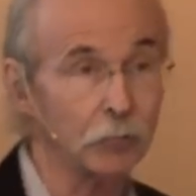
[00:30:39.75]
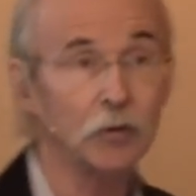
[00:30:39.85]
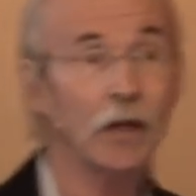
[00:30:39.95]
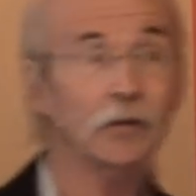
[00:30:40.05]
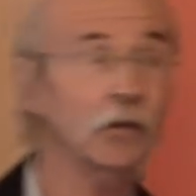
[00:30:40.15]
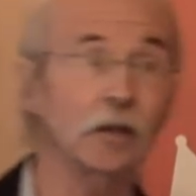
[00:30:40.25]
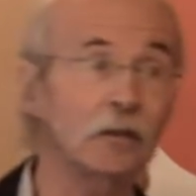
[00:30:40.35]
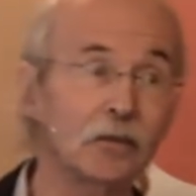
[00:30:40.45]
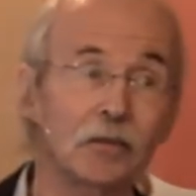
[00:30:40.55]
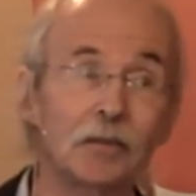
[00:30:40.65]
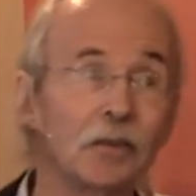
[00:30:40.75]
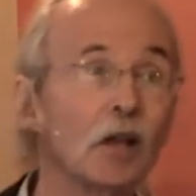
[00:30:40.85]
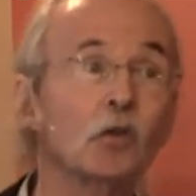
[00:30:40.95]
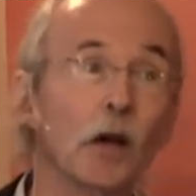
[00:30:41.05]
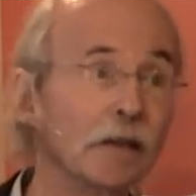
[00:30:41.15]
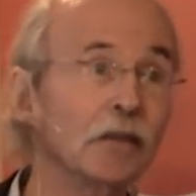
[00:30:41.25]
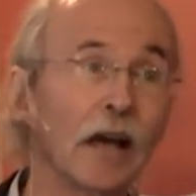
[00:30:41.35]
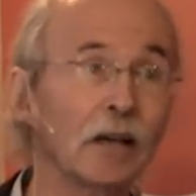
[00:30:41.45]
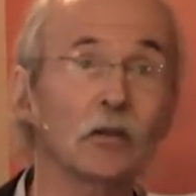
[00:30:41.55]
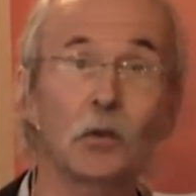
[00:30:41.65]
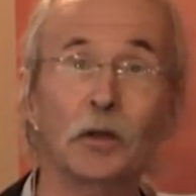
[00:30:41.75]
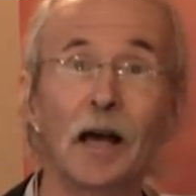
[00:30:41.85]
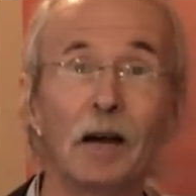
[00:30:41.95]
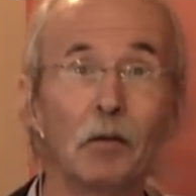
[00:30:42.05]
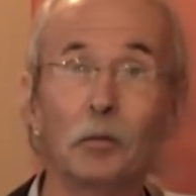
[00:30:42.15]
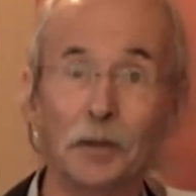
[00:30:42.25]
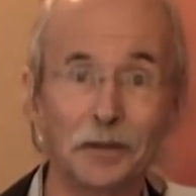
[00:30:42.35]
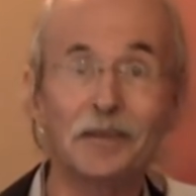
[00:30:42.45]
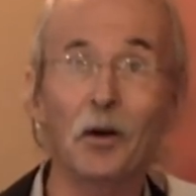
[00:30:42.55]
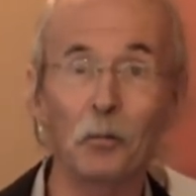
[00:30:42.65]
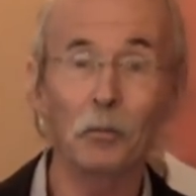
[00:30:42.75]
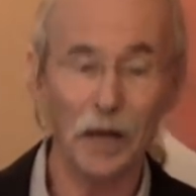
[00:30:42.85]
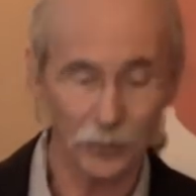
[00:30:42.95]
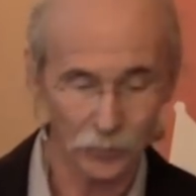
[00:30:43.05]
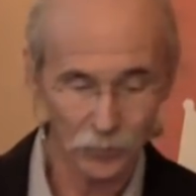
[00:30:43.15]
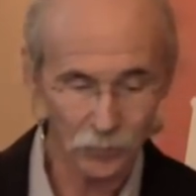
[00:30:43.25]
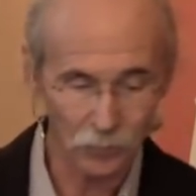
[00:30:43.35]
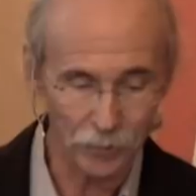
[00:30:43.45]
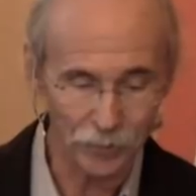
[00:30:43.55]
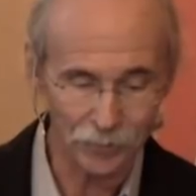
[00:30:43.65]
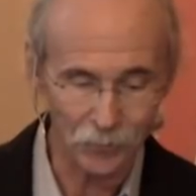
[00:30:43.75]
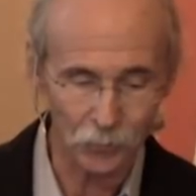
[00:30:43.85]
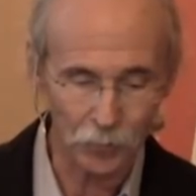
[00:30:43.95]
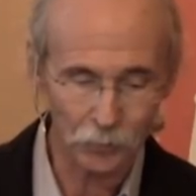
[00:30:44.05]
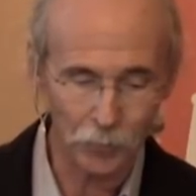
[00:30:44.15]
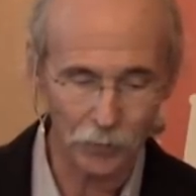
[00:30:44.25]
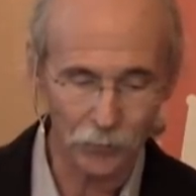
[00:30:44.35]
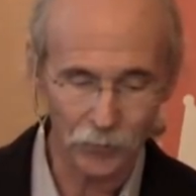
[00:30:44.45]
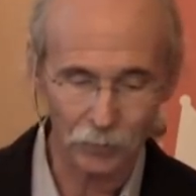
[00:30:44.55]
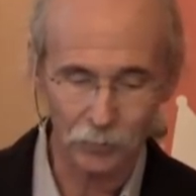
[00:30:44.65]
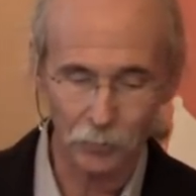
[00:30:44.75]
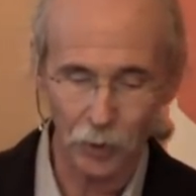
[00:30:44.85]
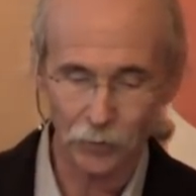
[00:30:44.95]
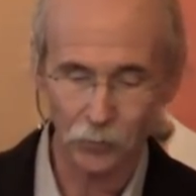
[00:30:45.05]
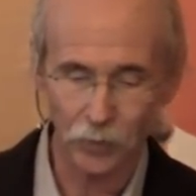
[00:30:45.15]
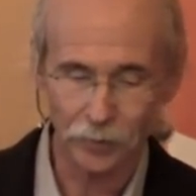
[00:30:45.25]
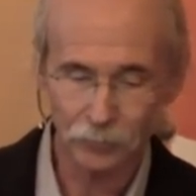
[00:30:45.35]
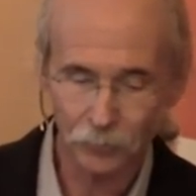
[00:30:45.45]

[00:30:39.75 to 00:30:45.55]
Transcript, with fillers: It's actually a great title to a novel, but don't bother to read it. There's much better stuff from Mark Twain.